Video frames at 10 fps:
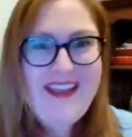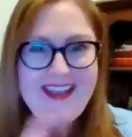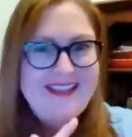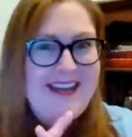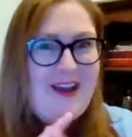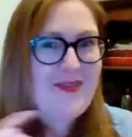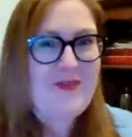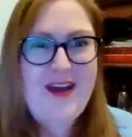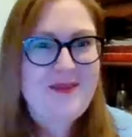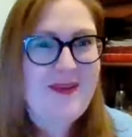ixnay on
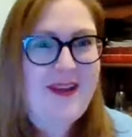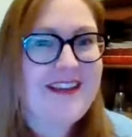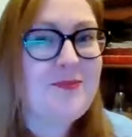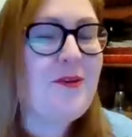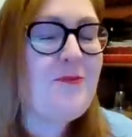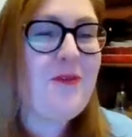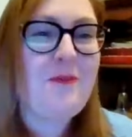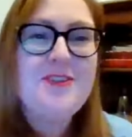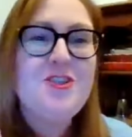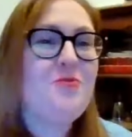the wine pairings? What
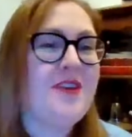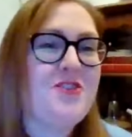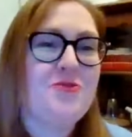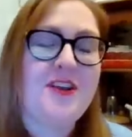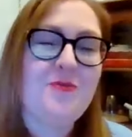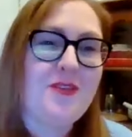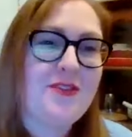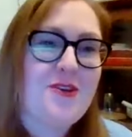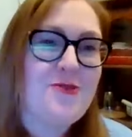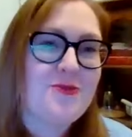would you want to drink with
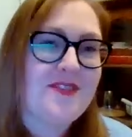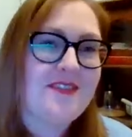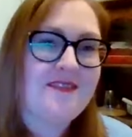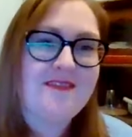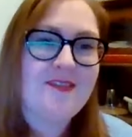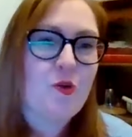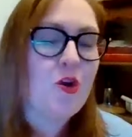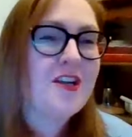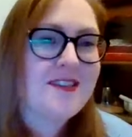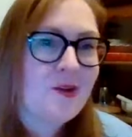those
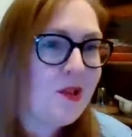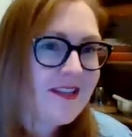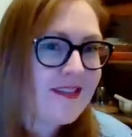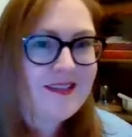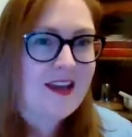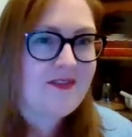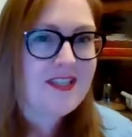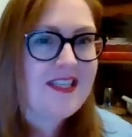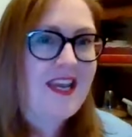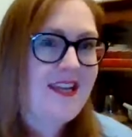gorgonzola
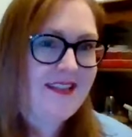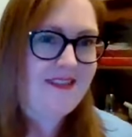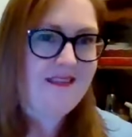stuffed dates